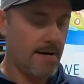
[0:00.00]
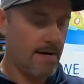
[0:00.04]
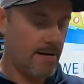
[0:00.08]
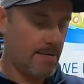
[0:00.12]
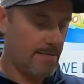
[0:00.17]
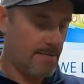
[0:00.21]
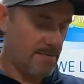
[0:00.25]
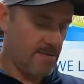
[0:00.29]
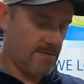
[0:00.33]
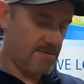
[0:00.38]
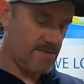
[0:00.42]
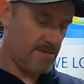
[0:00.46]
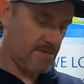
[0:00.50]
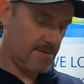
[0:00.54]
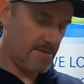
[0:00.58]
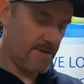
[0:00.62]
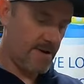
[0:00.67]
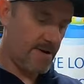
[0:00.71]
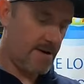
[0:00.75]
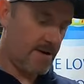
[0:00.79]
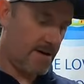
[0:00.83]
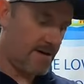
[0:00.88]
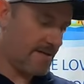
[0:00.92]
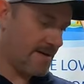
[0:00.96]
Get most of the
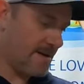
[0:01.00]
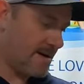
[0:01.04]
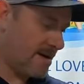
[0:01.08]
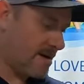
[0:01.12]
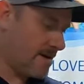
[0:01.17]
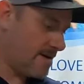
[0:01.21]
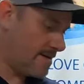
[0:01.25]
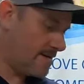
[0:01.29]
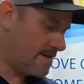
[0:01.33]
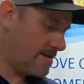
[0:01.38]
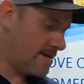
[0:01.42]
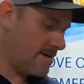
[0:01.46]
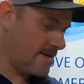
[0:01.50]
way on there.